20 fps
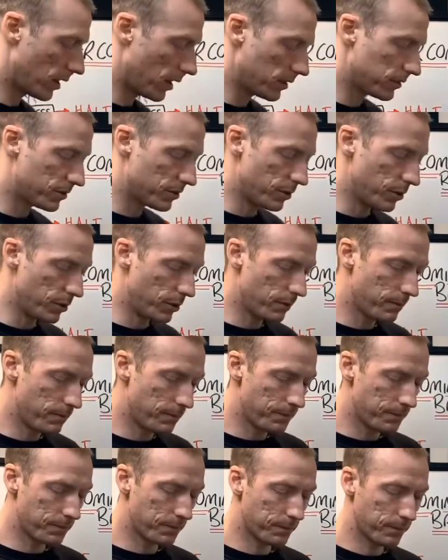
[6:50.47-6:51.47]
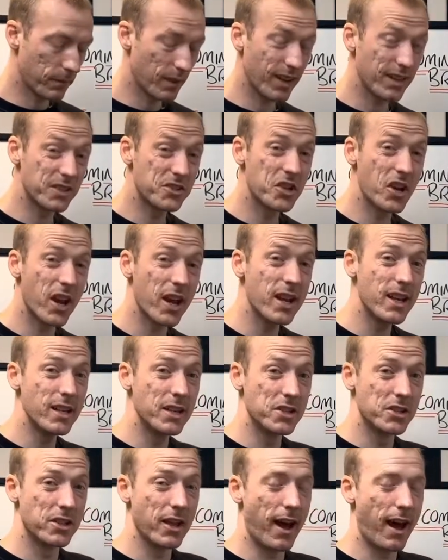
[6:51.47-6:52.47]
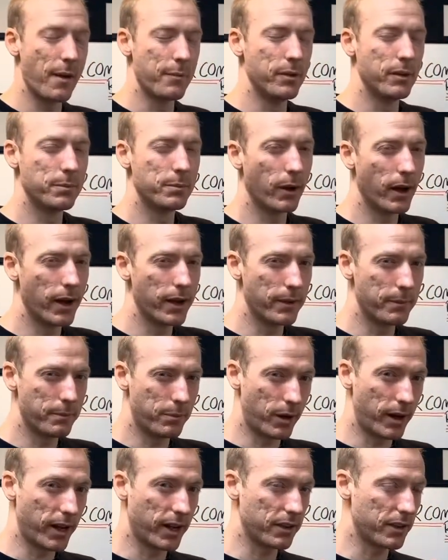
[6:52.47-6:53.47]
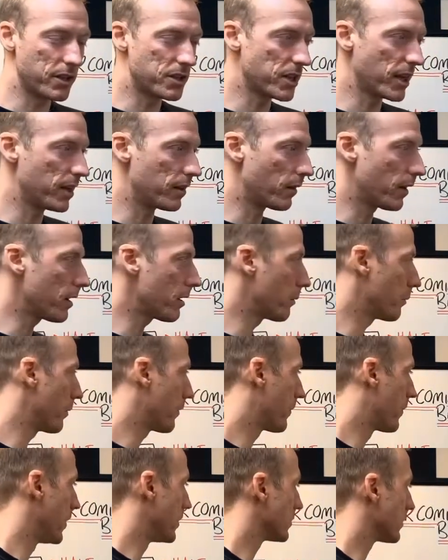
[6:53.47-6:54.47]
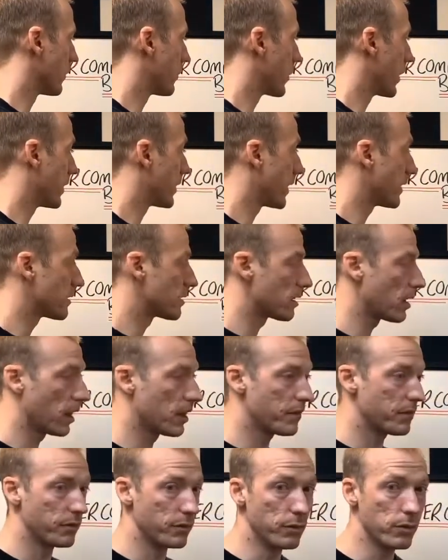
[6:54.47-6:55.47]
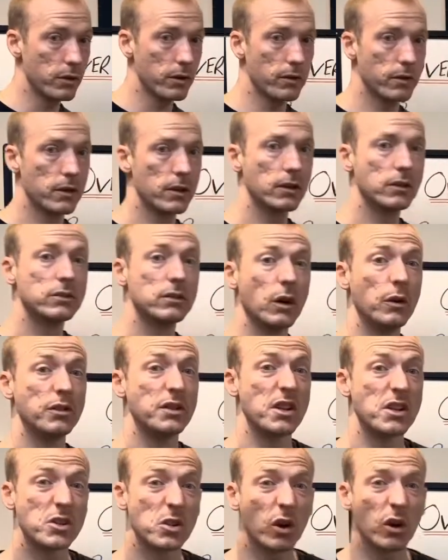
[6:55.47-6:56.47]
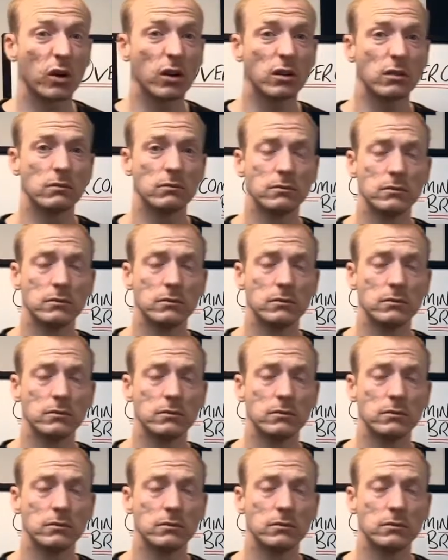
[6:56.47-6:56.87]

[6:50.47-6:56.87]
to change the habit by breaking the chain, right? First off, we identify the food. So is it chocolate?